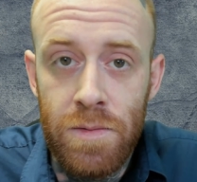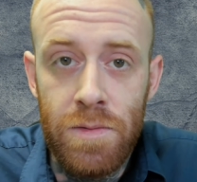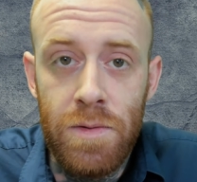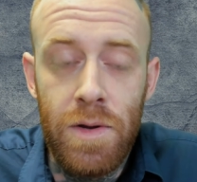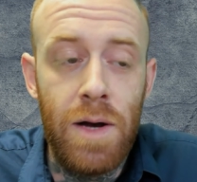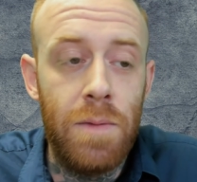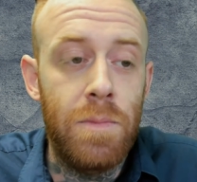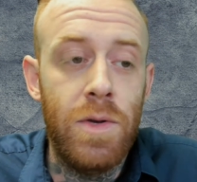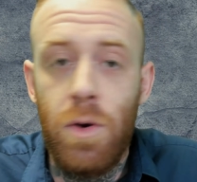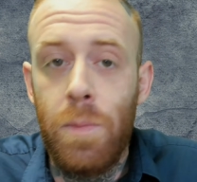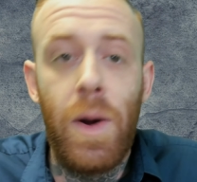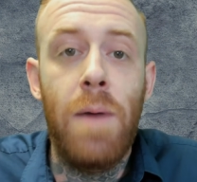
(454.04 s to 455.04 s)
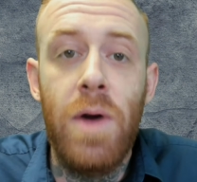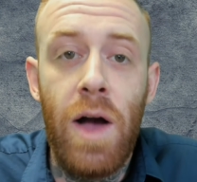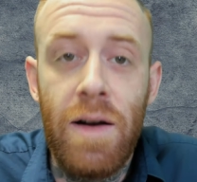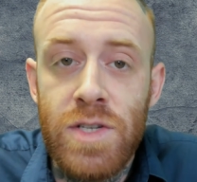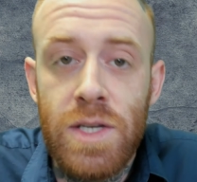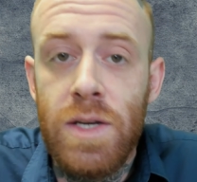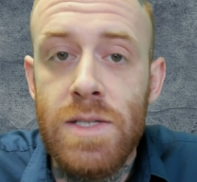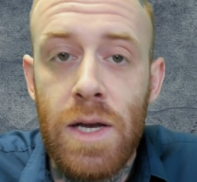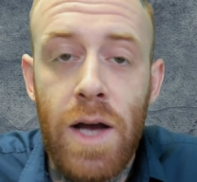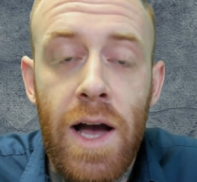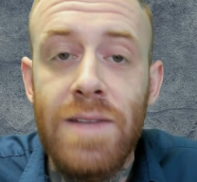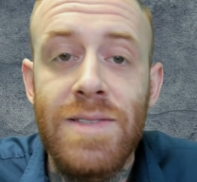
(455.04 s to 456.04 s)
Primarily, obviously, because
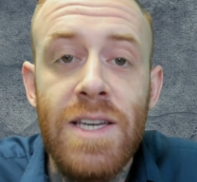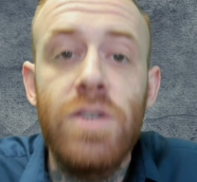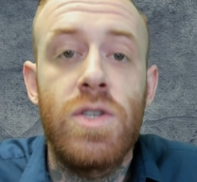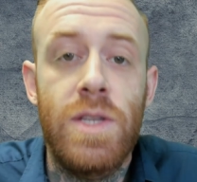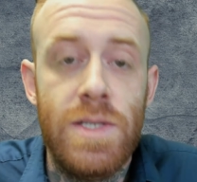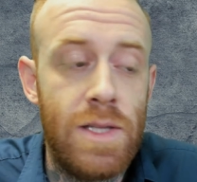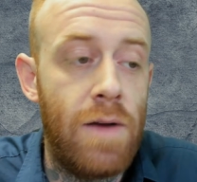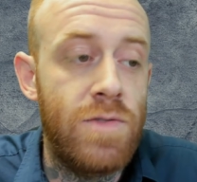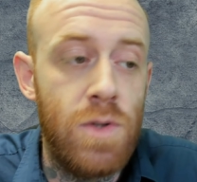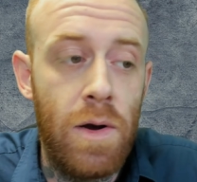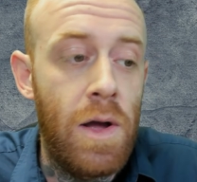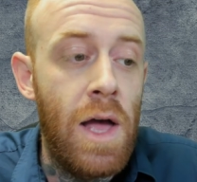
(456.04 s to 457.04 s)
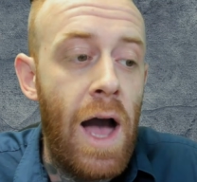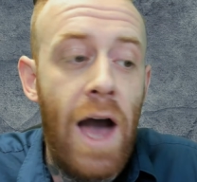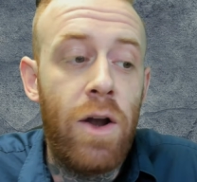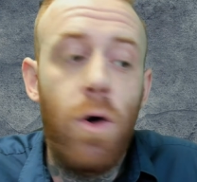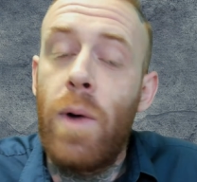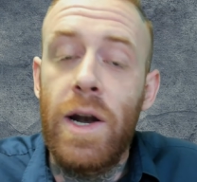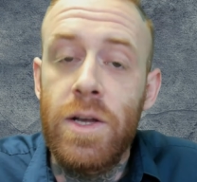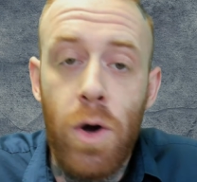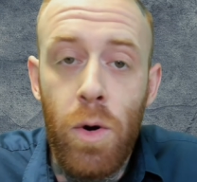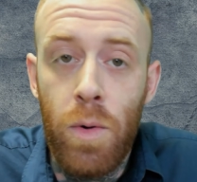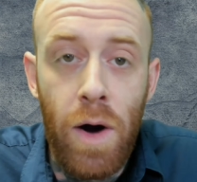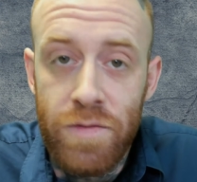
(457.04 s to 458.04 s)
I teach this stuff. So I don't want to
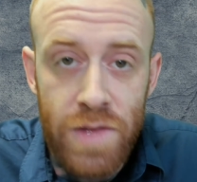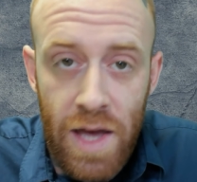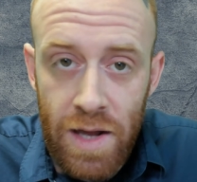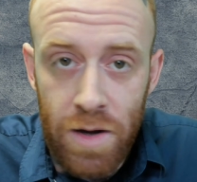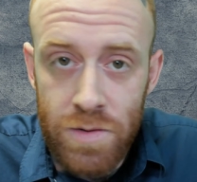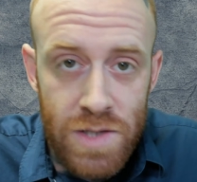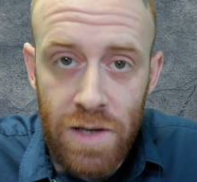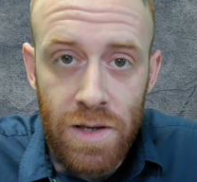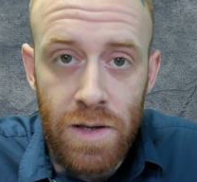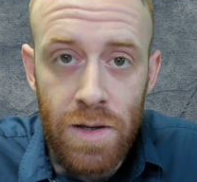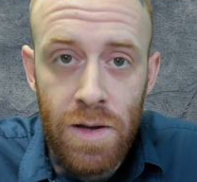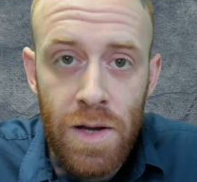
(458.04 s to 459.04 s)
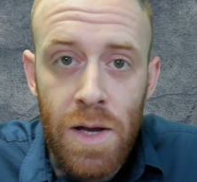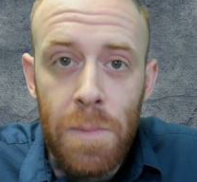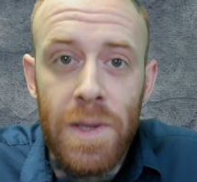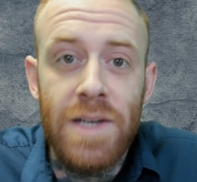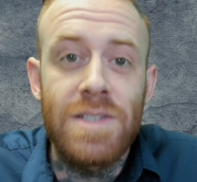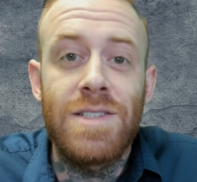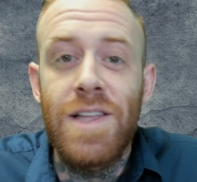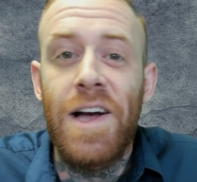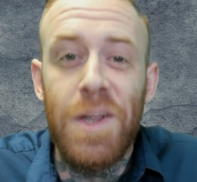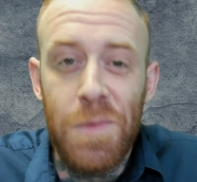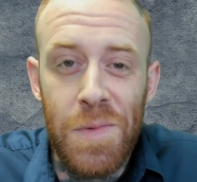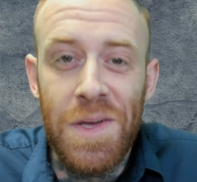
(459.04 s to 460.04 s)
go off the NLT because it's not
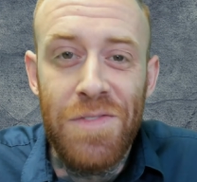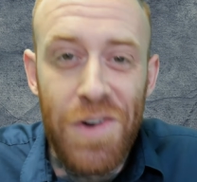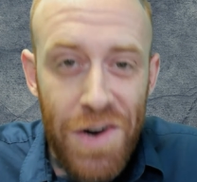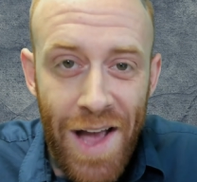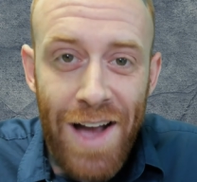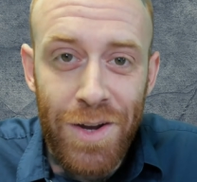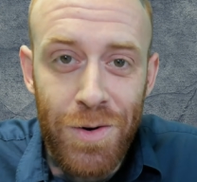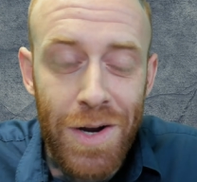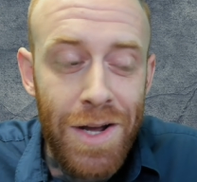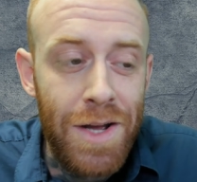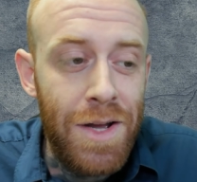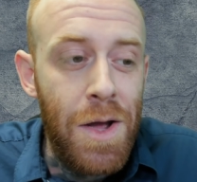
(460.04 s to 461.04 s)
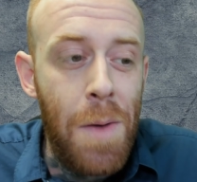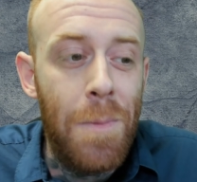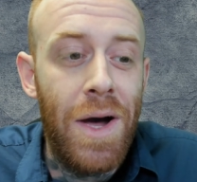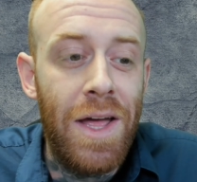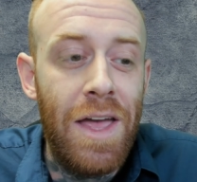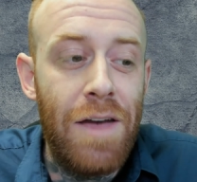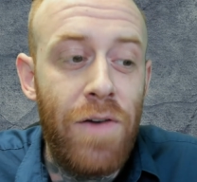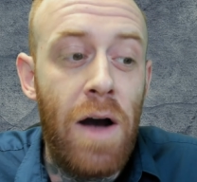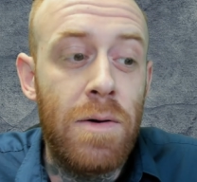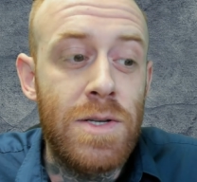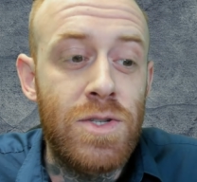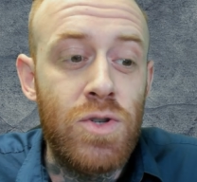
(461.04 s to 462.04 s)
going to be very accurate. But if I
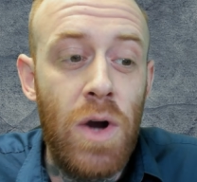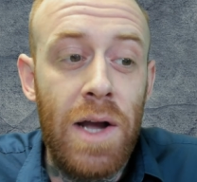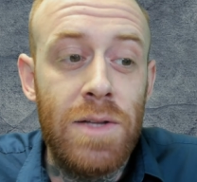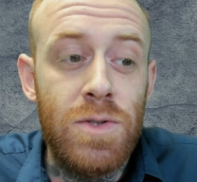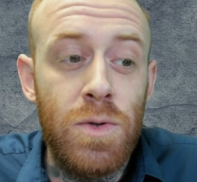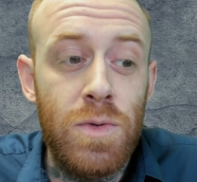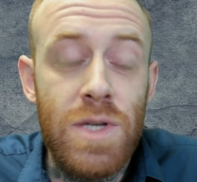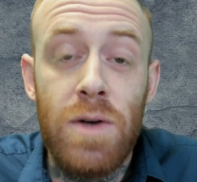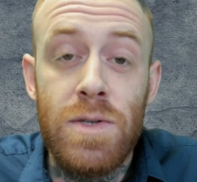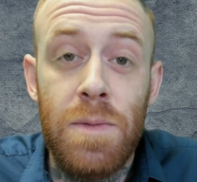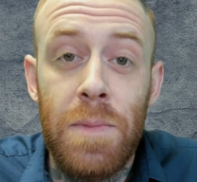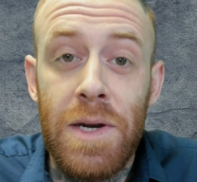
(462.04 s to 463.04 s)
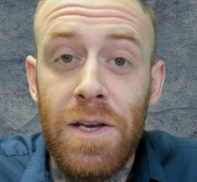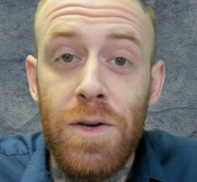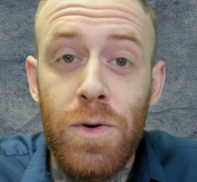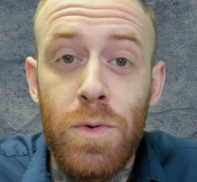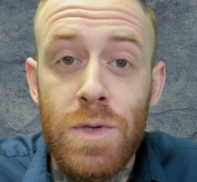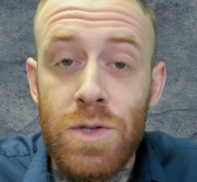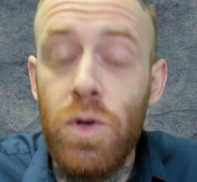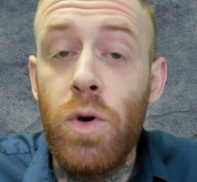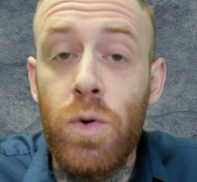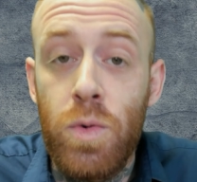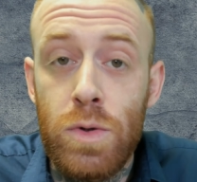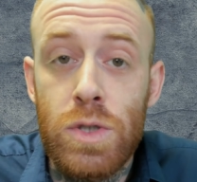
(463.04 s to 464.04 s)
was trying to tell somebody who is
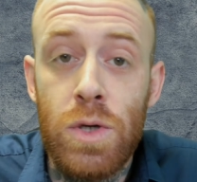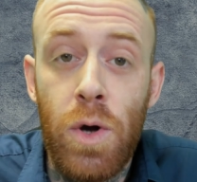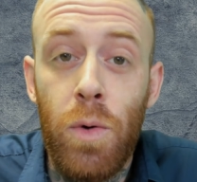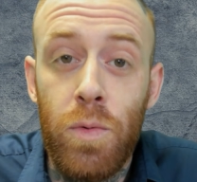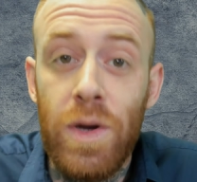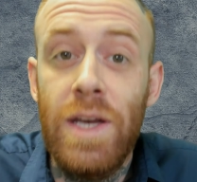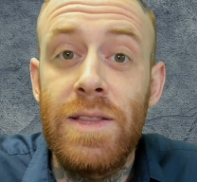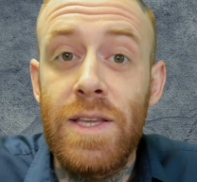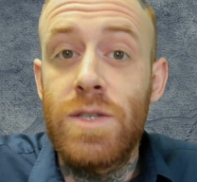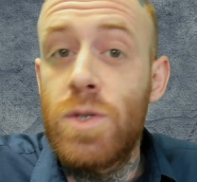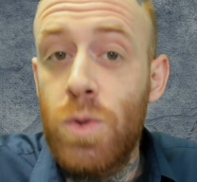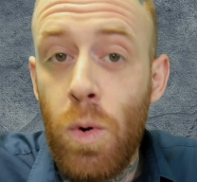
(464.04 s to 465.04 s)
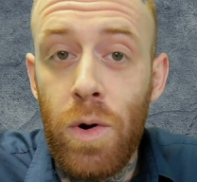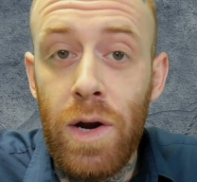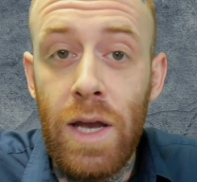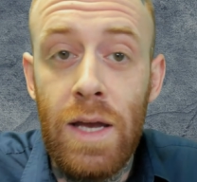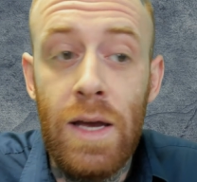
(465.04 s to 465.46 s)
new to go read this story,